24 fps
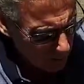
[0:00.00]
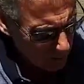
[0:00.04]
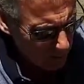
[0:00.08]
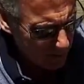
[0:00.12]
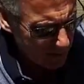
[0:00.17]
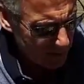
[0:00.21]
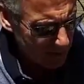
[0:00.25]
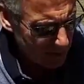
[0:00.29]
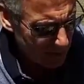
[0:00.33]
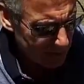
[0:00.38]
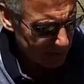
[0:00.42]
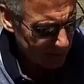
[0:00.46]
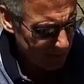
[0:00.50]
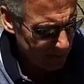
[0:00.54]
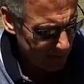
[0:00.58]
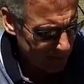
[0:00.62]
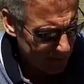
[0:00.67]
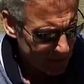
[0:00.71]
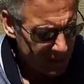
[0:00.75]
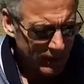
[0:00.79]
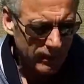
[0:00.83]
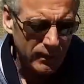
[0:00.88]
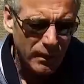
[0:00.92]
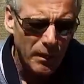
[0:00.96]
for radon
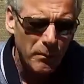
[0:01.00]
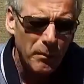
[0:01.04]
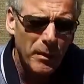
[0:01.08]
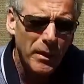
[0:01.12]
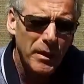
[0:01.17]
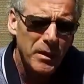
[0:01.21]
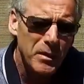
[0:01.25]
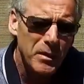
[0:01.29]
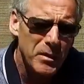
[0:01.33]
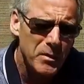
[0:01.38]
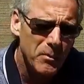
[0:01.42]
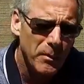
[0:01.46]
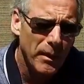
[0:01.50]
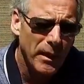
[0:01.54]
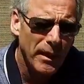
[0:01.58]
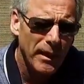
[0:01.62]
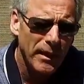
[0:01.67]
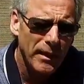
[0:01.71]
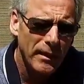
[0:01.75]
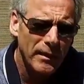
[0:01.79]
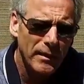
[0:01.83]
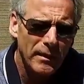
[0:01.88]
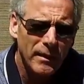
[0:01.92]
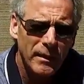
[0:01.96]
gas and lead-based
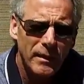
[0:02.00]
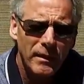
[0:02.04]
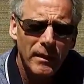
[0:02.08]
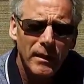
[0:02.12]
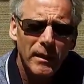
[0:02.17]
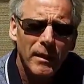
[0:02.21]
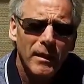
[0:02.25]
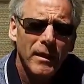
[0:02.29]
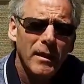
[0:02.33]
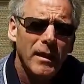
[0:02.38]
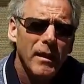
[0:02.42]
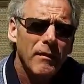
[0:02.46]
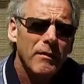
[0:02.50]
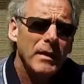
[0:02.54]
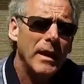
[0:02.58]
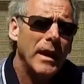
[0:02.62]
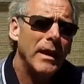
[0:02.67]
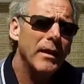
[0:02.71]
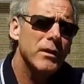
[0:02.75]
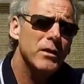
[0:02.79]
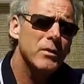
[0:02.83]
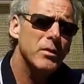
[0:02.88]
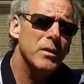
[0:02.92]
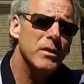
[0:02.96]
paint. And if the
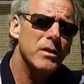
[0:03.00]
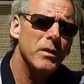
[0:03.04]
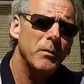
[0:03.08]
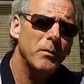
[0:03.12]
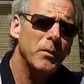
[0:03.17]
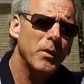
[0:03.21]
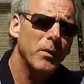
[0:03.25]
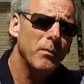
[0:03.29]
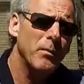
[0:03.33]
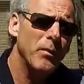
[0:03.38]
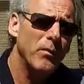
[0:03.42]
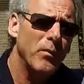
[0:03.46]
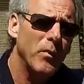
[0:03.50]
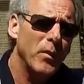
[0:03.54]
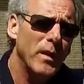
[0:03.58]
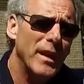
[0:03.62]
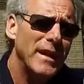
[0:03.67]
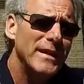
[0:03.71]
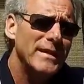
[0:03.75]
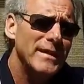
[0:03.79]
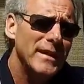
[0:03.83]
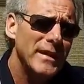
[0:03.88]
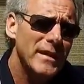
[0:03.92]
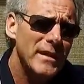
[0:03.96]
house wasn't built before
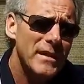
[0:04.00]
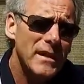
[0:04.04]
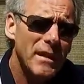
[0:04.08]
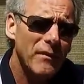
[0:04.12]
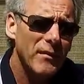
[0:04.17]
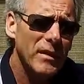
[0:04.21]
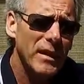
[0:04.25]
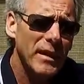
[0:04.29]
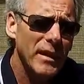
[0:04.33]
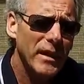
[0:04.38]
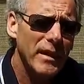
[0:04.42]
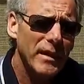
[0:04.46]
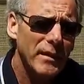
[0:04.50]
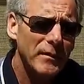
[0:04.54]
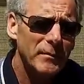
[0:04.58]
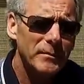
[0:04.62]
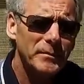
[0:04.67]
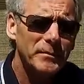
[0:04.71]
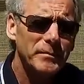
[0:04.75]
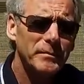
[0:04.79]
1978,